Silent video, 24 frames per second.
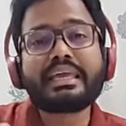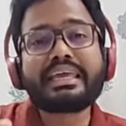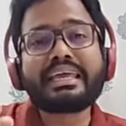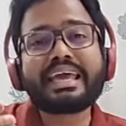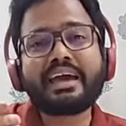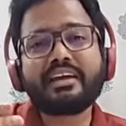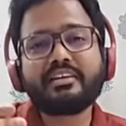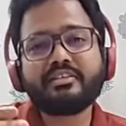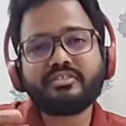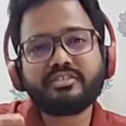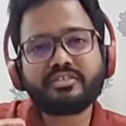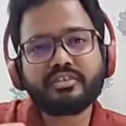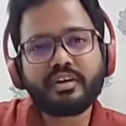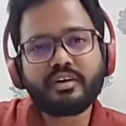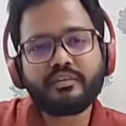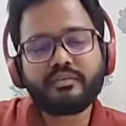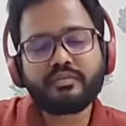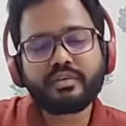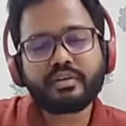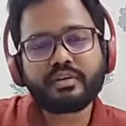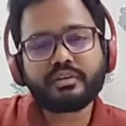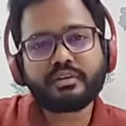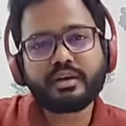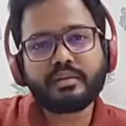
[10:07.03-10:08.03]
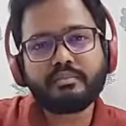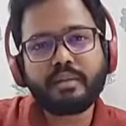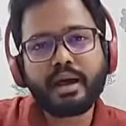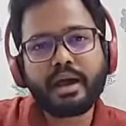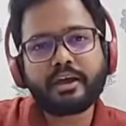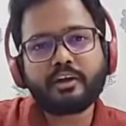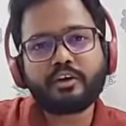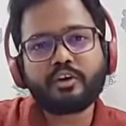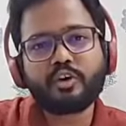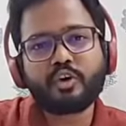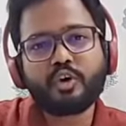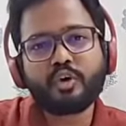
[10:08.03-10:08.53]
can shift the
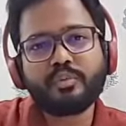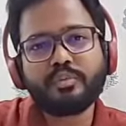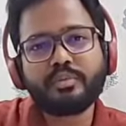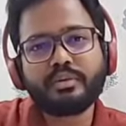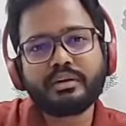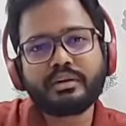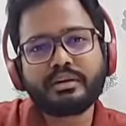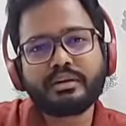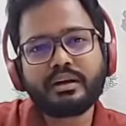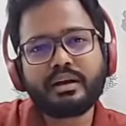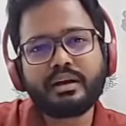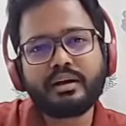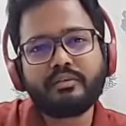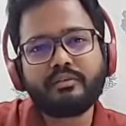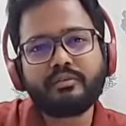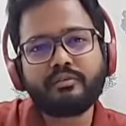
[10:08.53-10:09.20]
microbial uh,